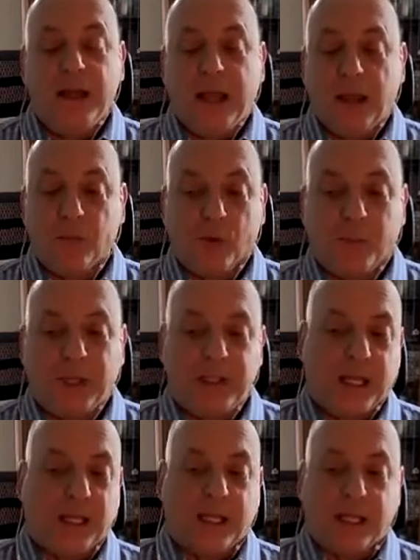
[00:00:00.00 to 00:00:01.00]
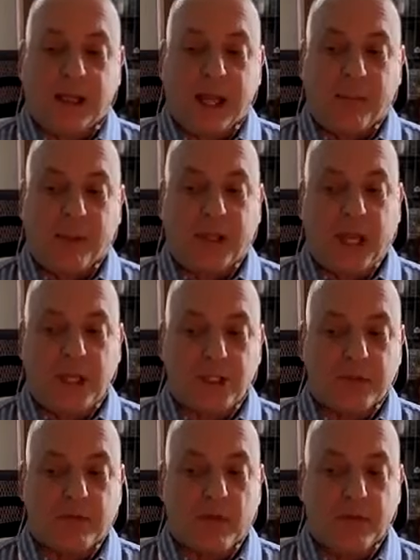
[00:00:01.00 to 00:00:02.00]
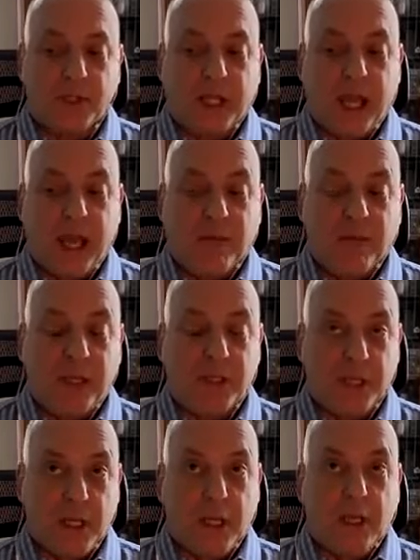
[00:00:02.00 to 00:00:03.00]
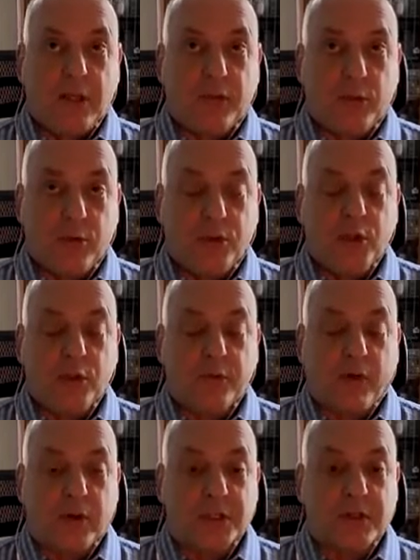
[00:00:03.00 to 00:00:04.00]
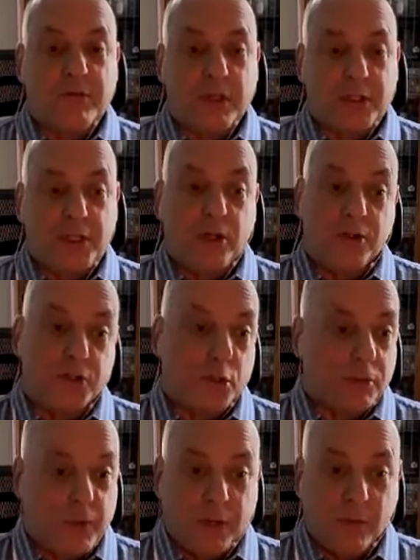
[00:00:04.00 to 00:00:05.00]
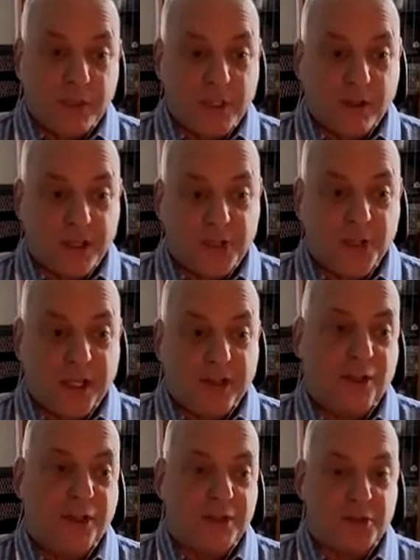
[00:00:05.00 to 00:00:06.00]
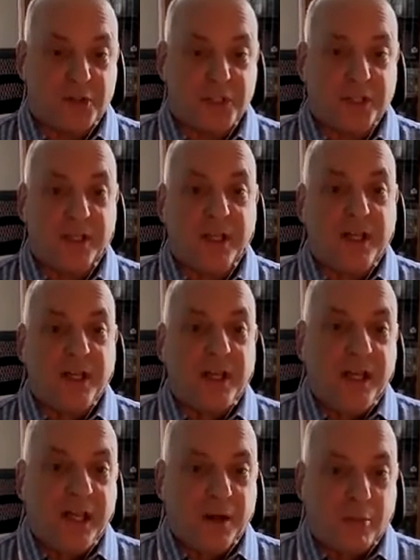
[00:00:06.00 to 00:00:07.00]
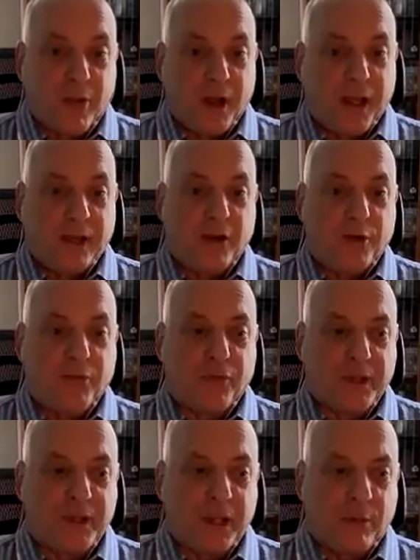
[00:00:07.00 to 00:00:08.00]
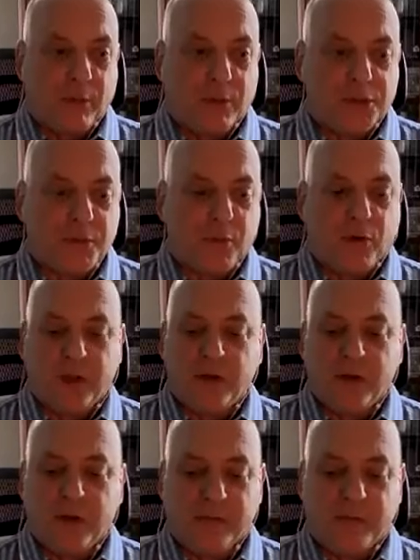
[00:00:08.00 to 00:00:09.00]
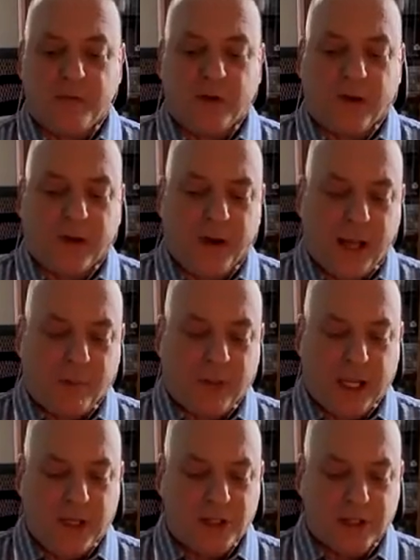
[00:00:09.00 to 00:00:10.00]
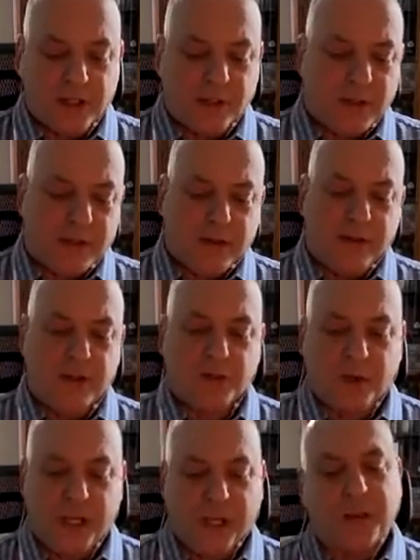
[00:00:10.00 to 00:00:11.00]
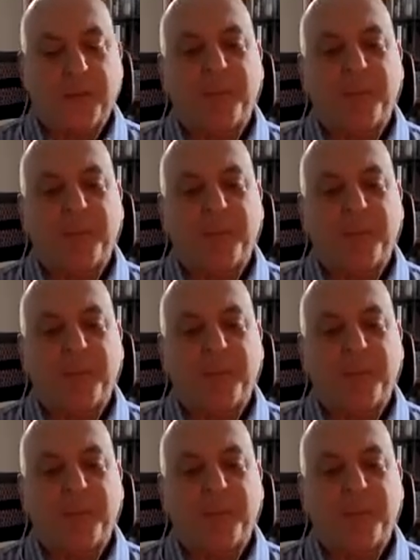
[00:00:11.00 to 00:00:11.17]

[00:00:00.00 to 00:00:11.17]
And we'll be taking applications for those academies through June 1st of this year. So if anyone's listening and you're interested in applying, hopefully that will spur you to fill out an application this week.